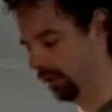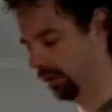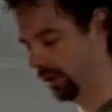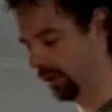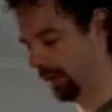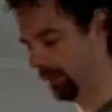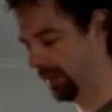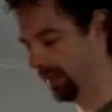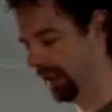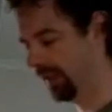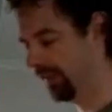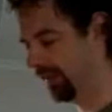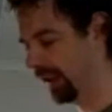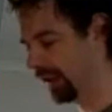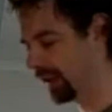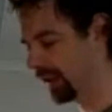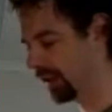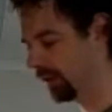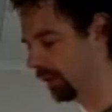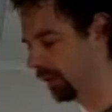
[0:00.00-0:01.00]
I believe
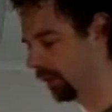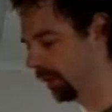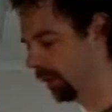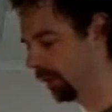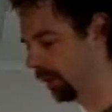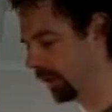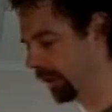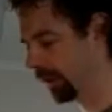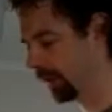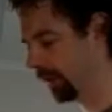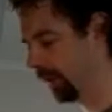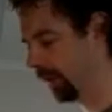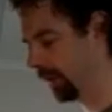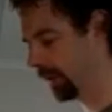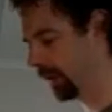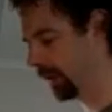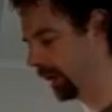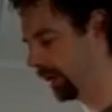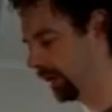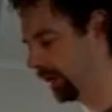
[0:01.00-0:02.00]
that's what we're
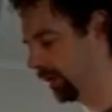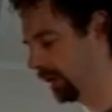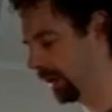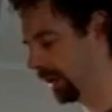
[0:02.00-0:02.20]
supposed to do